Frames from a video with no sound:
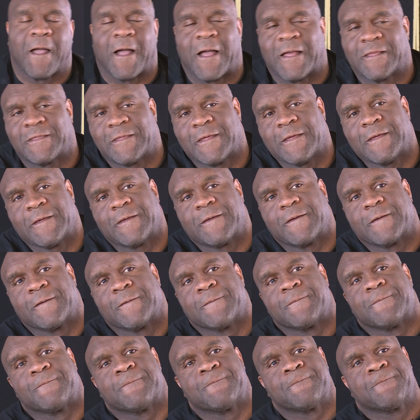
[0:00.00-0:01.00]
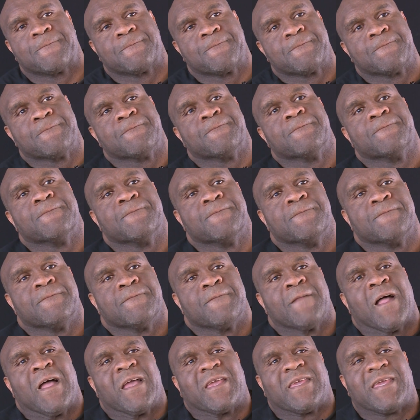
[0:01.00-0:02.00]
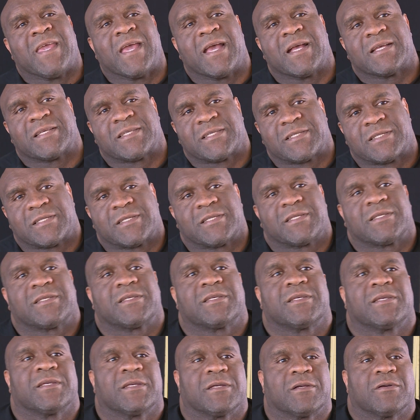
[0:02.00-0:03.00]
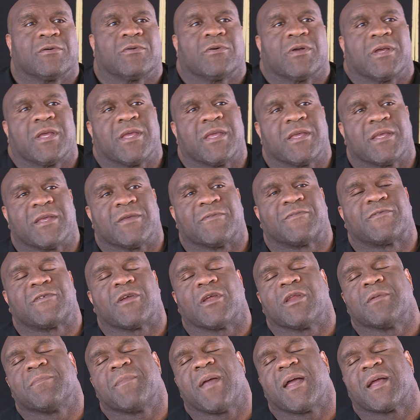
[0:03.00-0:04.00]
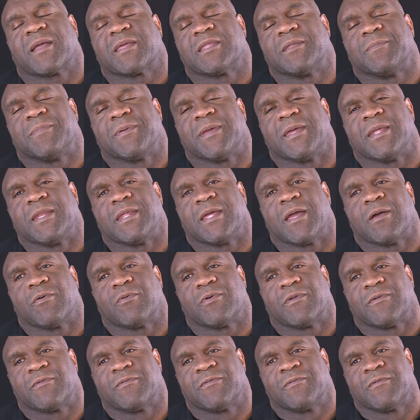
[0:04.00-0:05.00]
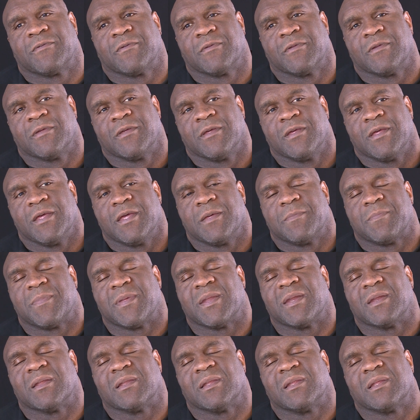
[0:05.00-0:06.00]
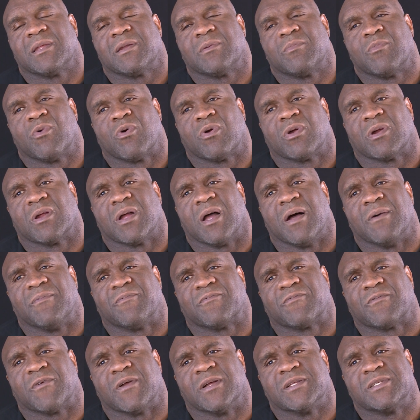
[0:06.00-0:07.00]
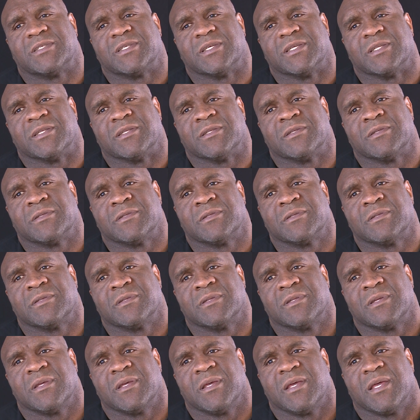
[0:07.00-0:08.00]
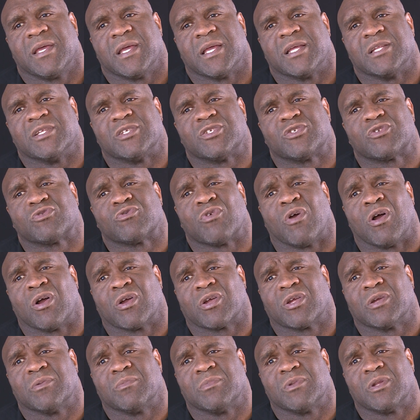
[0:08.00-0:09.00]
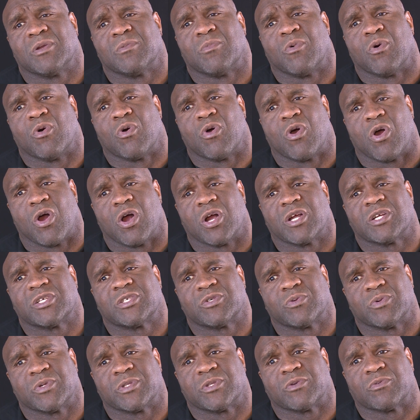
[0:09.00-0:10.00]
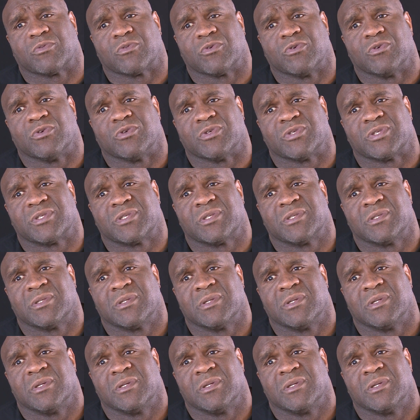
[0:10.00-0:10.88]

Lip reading: I think, yes, if starting back at the beginning, I would have been a little more upfront and stronger and a little more harsh with the rules,